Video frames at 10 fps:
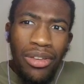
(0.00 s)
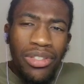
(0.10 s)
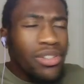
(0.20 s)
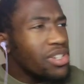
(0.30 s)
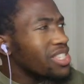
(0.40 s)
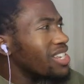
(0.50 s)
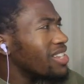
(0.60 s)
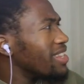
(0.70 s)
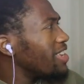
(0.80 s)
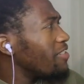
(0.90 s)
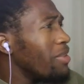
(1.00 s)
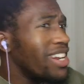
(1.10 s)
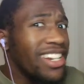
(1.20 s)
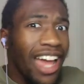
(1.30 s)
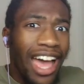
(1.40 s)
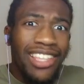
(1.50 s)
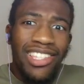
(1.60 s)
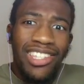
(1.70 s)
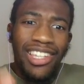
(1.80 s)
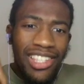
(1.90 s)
You're just gonna leave me to die? Jesus!